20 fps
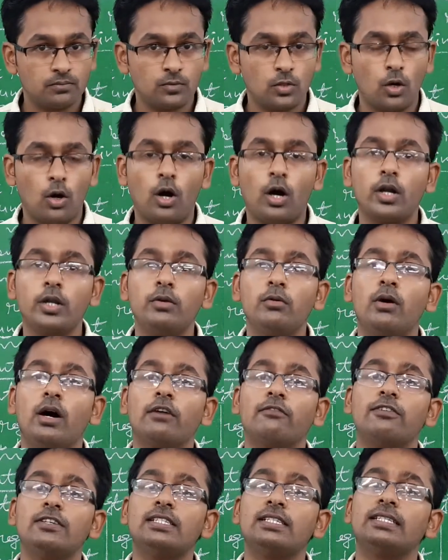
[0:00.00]
or you are
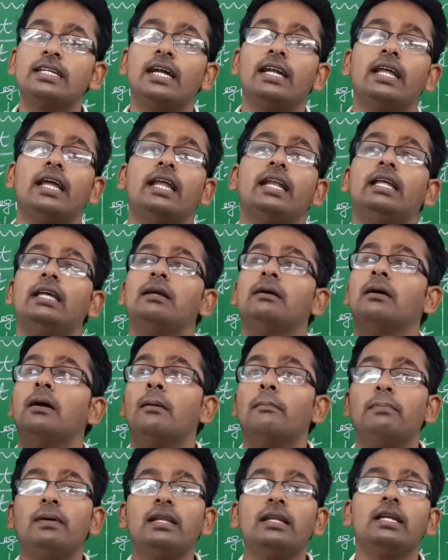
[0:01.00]
visited any
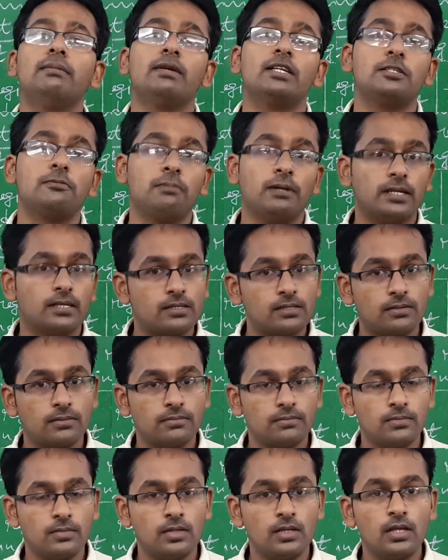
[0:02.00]
pilgrimage place.
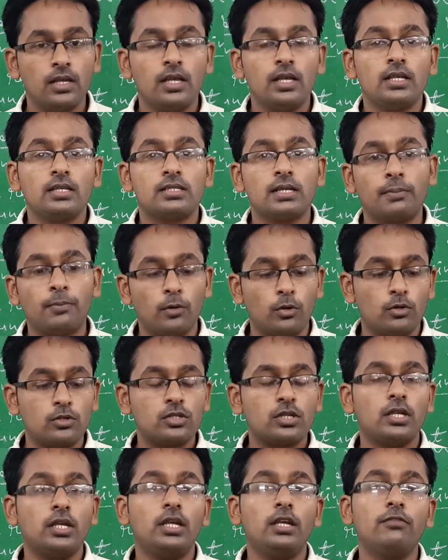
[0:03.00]

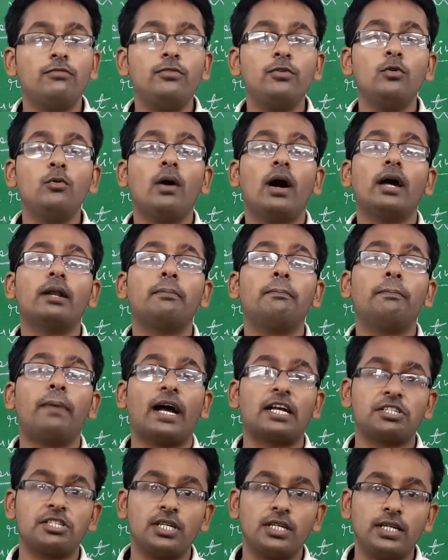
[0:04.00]
Suppose if you are
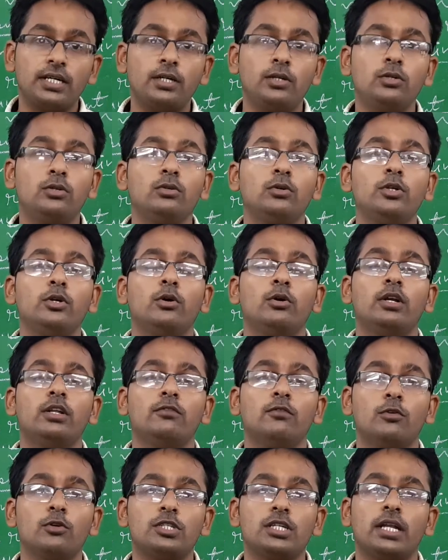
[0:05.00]
passionate to your
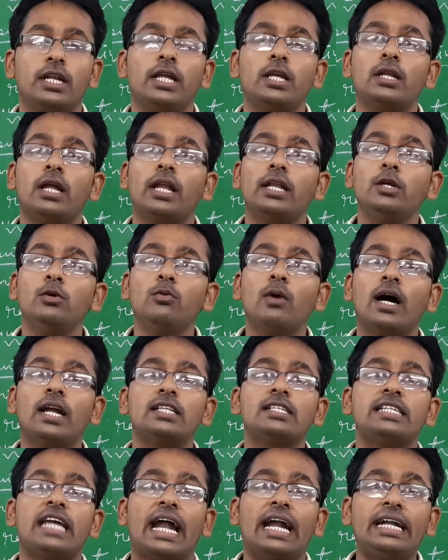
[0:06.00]
devotion and you
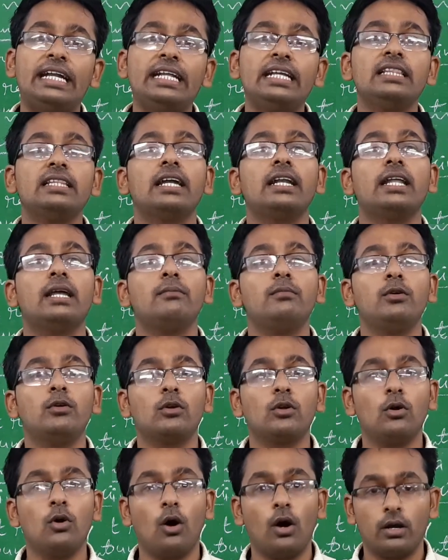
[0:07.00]
are chanting the name of
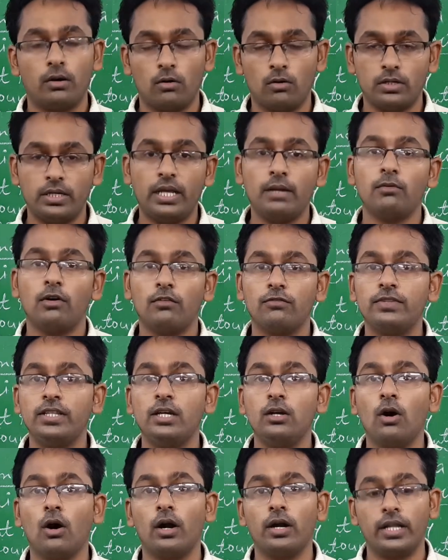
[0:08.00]
your God or name of the
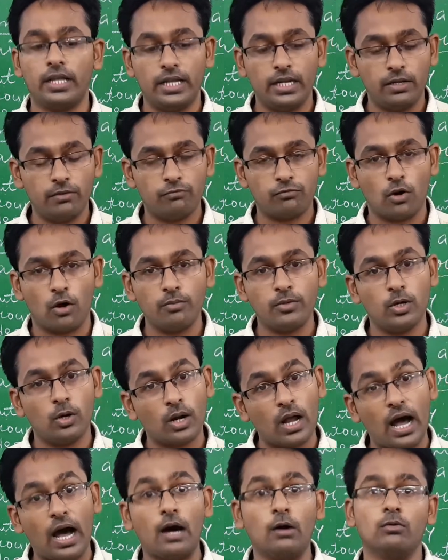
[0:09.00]
God from
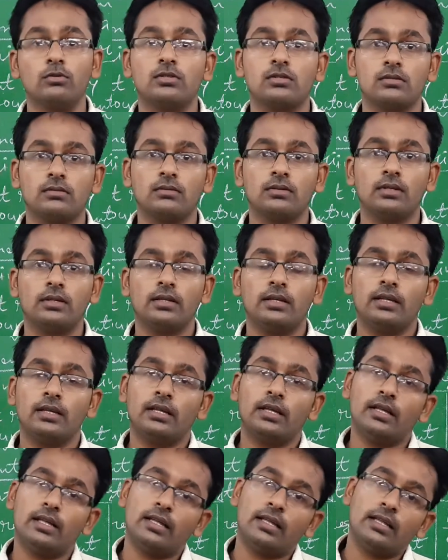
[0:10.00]
your house,
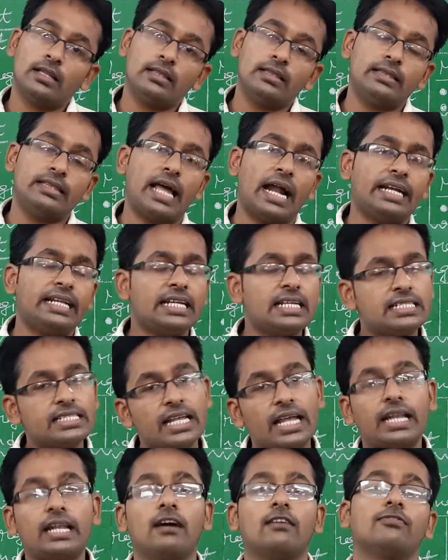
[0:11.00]
that is
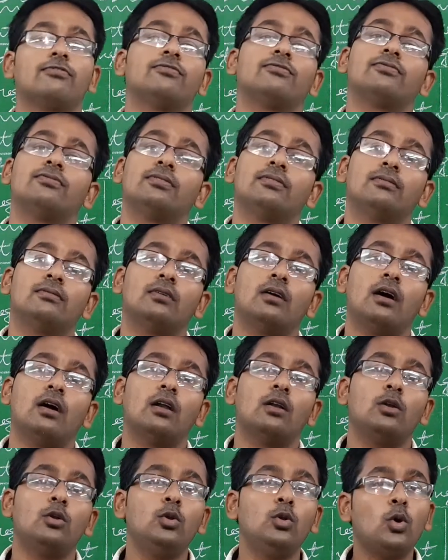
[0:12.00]
enough.
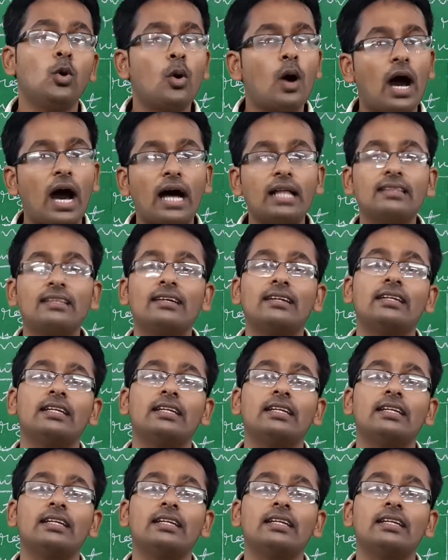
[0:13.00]
No other